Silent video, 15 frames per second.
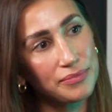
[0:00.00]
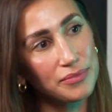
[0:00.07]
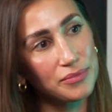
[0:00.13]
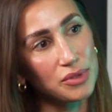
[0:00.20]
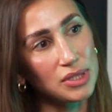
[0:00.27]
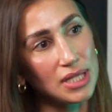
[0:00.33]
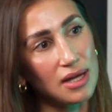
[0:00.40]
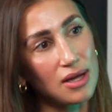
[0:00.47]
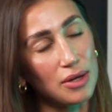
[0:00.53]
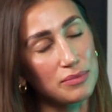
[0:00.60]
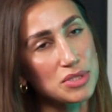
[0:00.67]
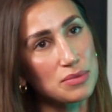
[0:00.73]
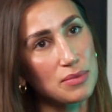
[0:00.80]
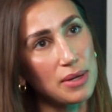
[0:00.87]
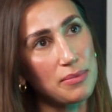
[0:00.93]
when they come
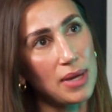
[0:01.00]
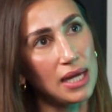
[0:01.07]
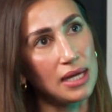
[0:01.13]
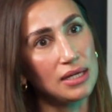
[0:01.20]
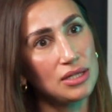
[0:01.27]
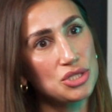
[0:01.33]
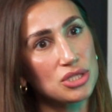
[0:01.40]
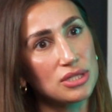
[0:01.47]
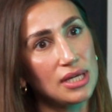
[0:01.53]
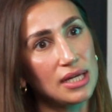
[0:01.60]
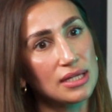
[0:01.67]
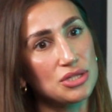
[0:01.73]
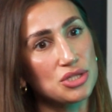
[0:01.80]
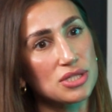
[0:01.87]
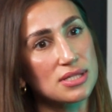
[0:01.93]
to my page, and they
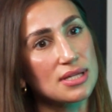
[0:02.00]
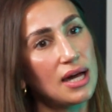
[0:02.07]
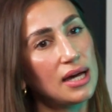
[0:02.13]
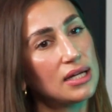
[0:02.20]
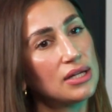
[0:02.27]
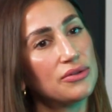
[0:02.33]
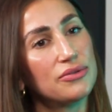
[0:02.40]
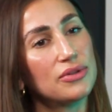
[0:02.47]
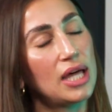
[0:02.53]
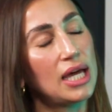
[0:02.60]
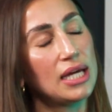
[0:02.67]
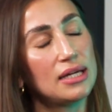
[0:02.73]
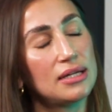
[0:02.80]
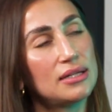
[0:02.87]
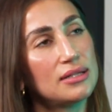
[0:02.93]
can just kind of
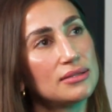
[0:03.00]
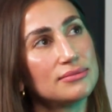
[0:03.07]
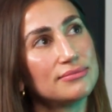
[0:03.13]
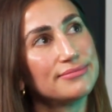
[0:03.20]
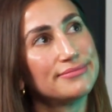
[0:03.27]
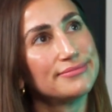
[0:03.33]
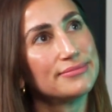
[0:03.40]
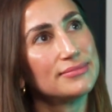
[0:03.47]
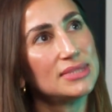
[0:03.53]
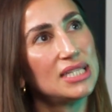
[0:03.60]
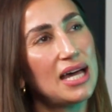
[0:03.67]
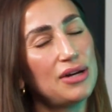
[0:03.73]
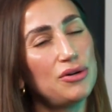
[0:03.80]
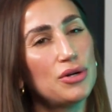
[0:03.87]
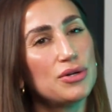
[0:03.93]
like,
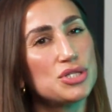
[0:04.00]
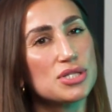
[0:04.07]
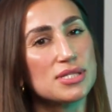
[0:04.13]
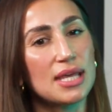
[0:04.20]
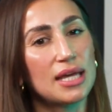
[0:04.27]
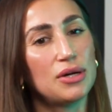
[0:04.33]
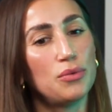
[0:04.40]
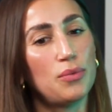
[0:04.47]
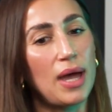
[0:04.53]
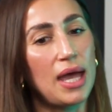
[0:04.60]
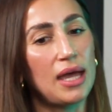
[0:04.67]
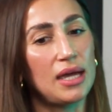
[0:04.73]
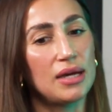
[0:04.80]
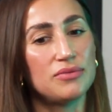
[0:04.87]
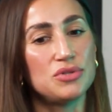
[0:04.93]
I don't know, it's just like a
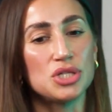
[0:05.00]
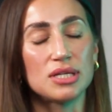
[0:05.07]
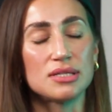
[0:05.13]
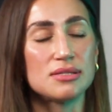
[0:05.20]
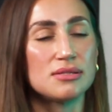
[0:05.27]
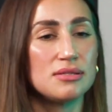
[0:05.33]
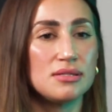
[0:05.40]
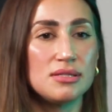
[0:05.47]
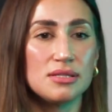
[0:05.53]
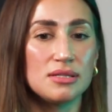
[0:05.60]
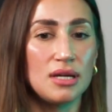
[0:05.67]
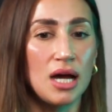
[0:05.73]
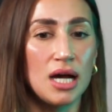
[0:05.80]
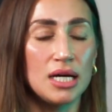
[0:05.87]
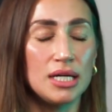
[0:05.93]
way of just,
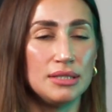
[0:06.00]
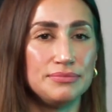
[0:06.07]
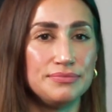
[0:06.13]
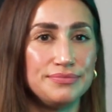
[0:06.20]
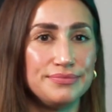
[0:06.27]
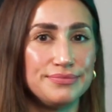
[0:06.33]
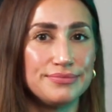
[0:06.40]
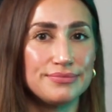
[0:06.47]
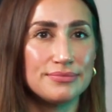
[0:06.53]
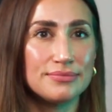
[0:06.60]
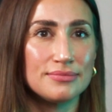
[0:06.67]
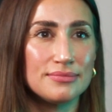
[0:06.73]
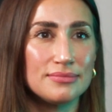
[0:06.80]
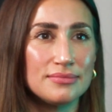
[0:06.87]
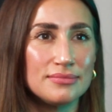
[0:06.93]
I
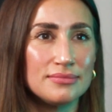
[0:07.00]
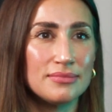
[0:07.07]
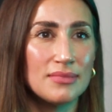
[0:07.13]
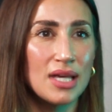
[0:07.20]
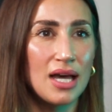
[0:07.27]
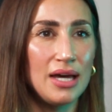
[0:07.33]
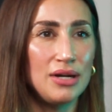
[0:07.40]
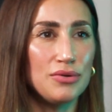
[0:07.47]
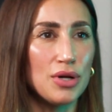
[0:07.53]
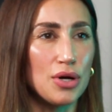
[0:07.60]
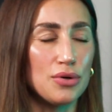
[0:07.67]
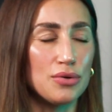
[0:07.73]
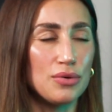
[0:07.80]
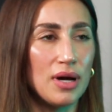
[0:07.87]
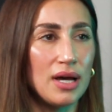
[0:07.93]
don't
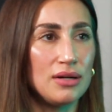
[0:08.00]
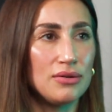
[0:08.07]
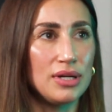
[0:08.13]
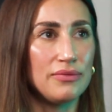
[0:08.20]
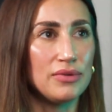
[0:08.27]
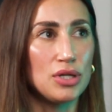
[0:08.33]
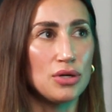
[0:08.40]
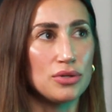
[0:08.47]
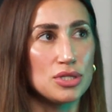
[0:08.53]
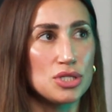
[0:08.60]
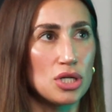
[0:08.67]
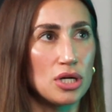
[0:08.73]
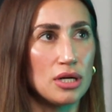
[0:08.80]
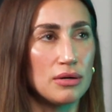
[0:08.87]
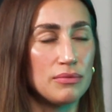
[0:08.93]
know, I don't even know the
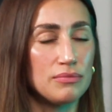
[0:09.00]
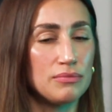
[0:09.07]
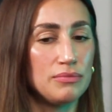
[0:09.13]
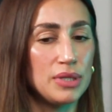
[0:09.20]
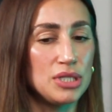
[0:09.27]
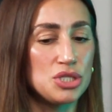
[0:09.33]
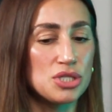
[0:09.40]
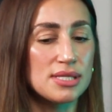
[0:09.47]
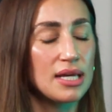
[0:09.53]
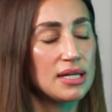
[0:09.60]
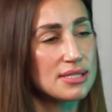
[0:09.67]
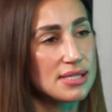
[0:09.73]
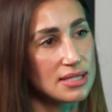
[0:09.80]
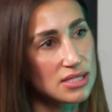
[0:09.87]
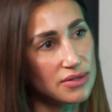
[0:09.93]
term, but just like a
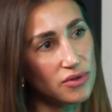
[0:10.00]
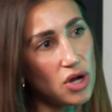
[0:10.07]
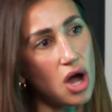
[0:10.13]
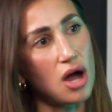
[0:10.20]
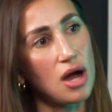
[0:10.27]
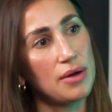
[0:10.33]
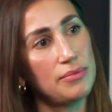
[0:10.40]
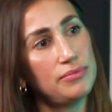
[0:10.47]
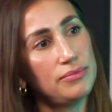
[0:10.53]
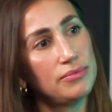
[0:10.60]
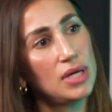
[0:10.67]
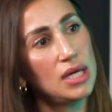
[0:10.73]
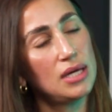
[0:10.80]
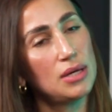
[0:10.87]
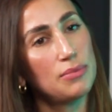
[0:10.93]
sense of calm,
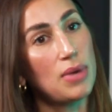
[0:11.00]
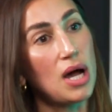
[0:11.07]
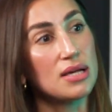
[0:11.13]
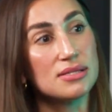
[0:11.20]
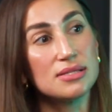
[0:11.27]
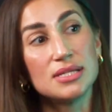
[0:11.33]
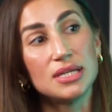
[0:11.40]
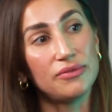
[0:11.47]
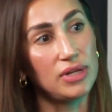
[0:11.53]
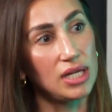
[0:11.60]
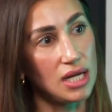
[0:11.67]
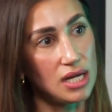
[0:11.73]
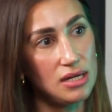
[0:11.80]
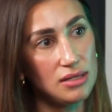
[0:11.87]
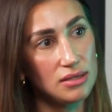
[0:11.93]

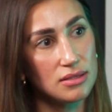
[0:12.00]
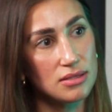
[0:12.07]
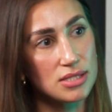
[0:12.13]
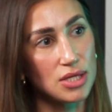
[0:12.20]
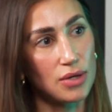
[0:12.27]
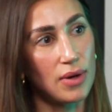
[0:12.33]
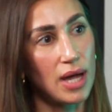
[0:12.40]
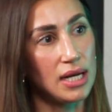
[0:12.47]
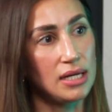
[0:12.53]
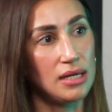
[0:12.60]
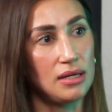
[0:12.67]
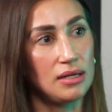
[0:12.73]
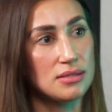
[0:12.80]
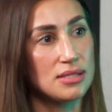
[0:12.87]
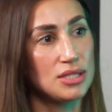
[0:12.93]
positivity. So
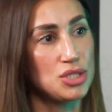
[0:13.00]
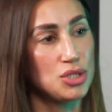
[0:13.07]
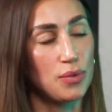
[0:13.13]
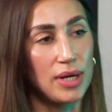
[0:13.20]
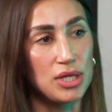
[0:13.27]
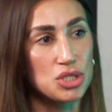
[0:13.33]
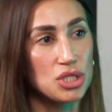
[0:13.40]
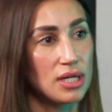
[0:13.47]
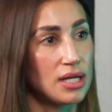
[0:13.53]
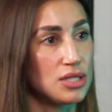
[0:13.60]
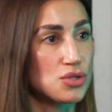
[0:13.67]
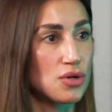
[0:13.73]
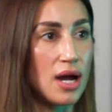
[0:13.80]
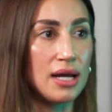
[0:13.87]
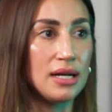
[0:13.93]
any situation I
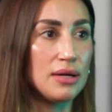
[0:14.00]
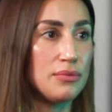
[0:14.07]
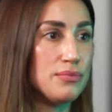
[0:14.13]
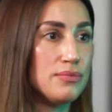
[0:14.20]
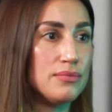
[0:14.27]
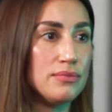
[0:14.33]
try to,